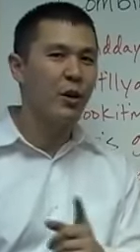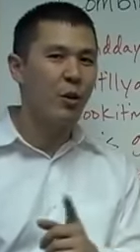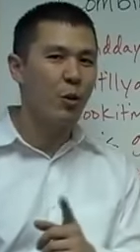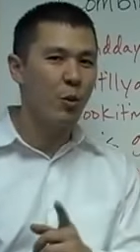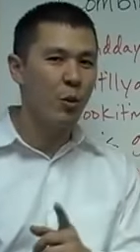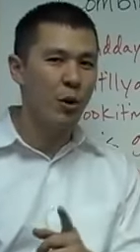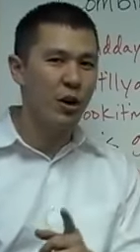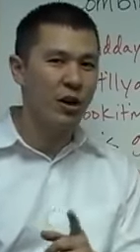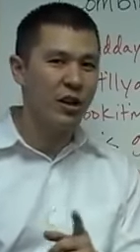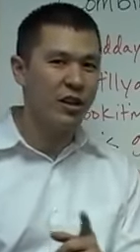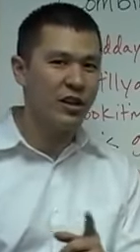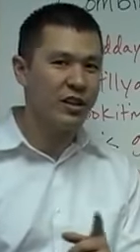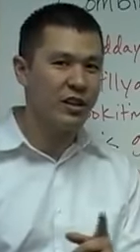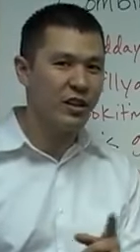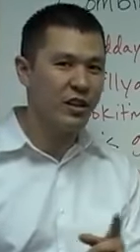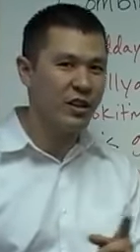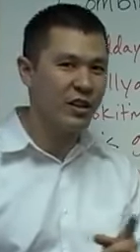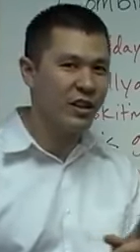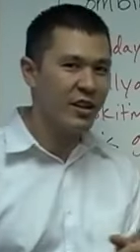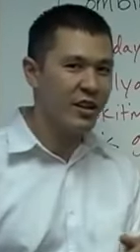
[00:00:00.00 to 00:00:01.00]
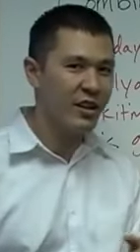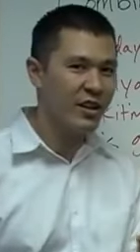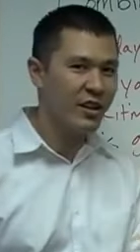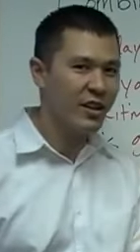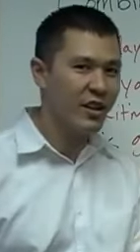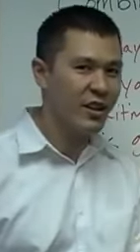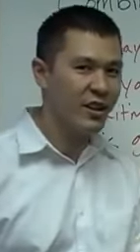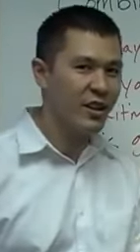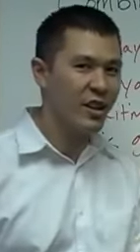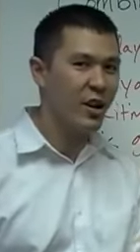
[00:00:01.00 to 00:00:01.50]
What are you
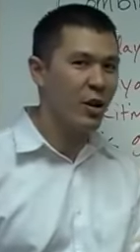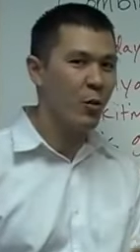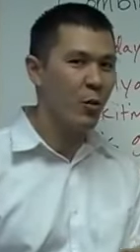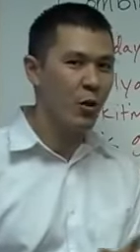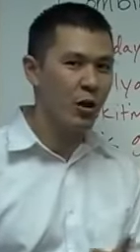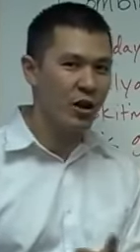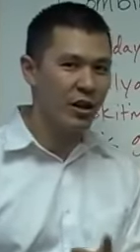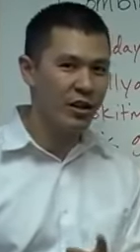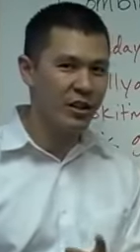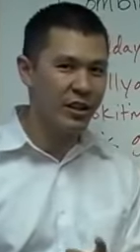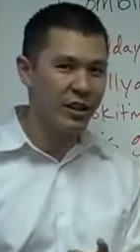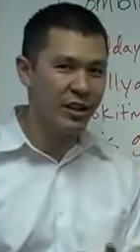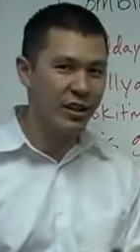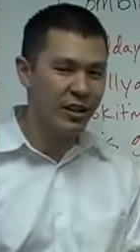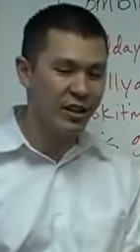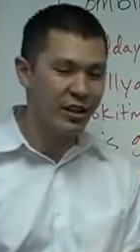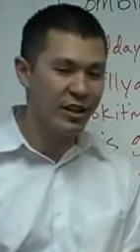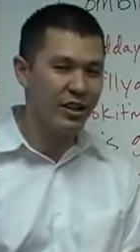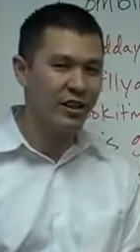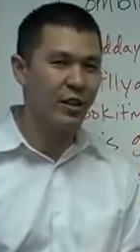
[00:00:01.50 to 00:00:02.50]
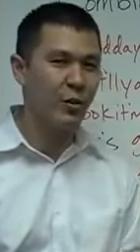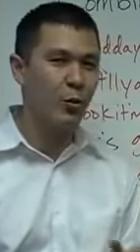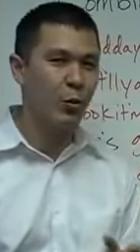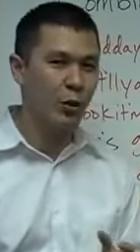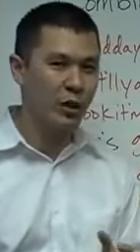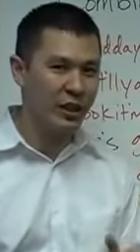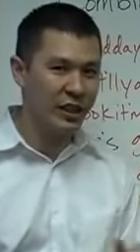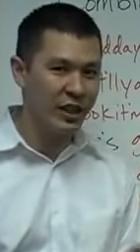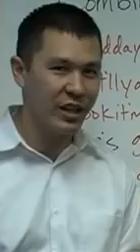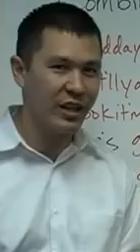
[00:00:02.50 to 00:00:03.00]
gonna? What are you gonna?
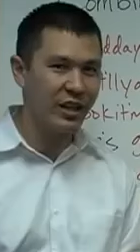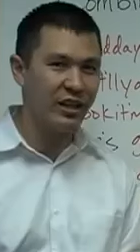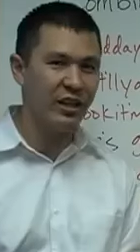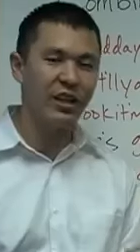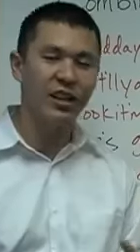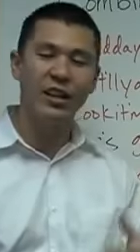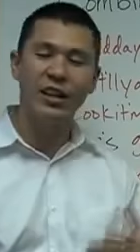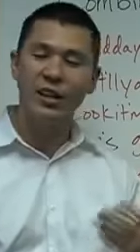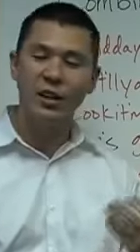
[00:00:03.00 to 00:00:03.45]
What are you gonna?